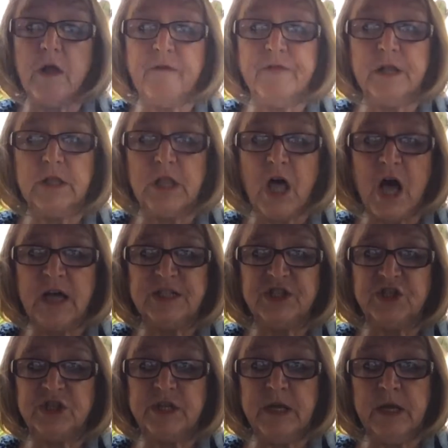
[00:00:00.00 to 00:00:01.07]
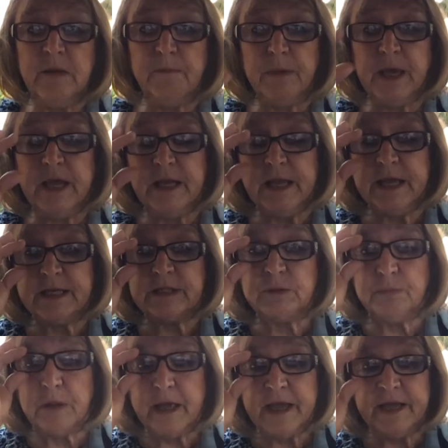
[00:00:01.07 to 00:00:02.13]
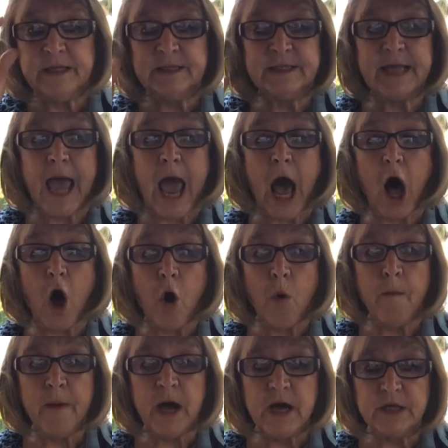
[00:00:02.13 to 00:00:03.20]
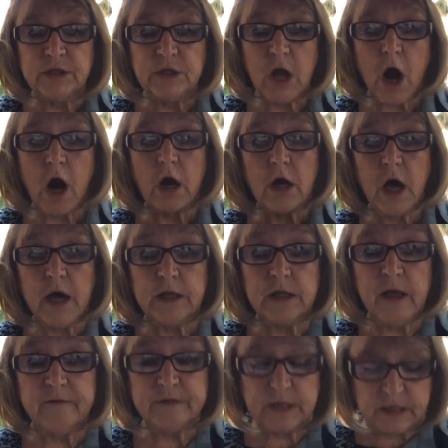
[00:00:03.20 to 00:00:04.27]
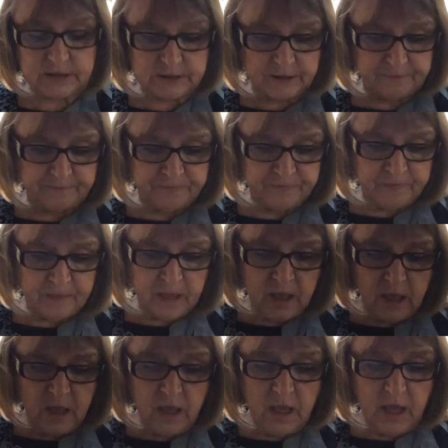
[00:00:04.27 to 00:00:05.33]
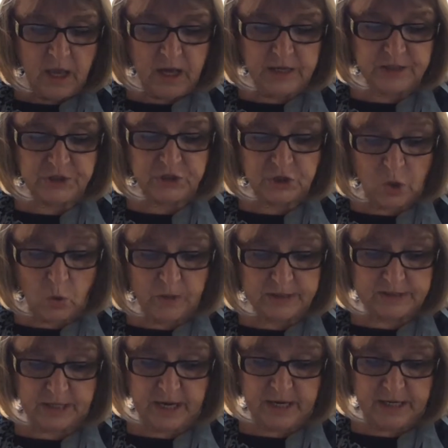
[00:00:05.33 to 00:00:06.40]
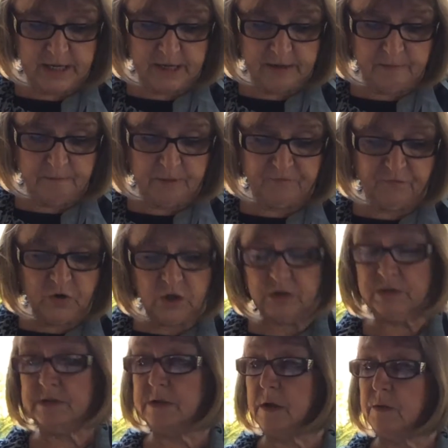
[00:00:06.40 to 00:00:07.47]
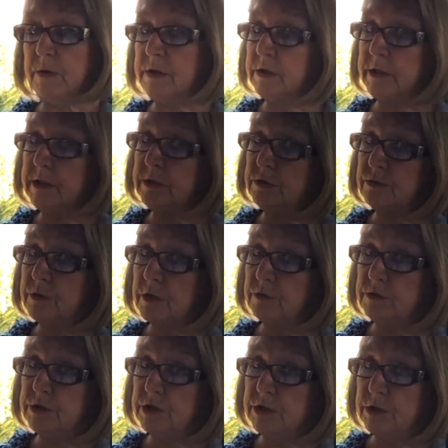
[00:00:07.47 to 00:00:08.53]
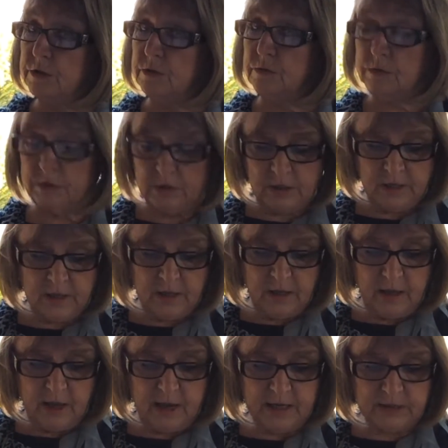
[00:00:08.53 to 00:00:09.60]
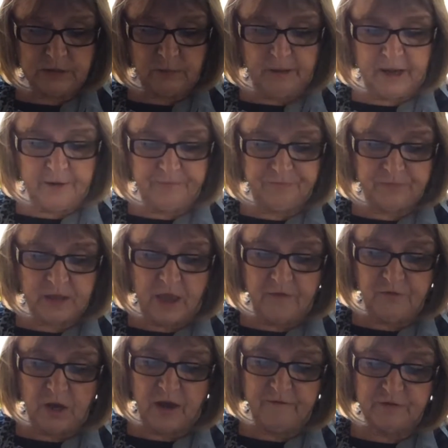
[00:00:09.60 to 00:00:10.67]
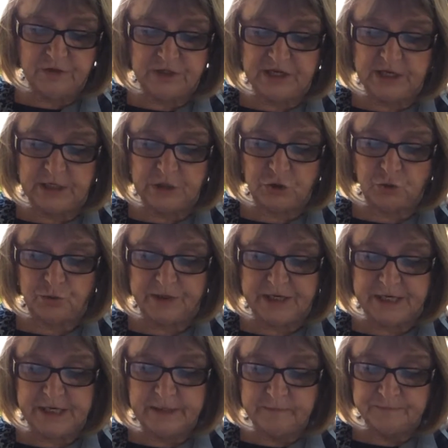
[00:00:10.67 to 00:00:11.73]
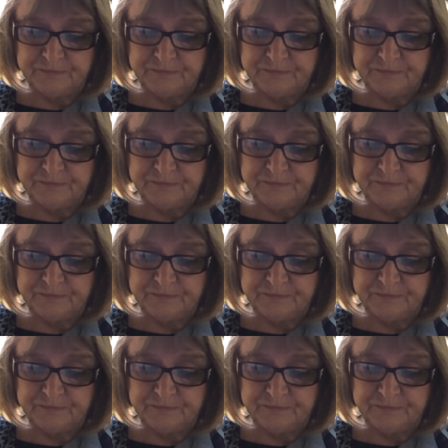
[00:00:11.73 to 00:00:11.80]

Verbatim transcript: of the lost sheep, it explains how much our God loves us. It is so exciting. But first, I want to intro to you. And it's about, have you ever seen a tree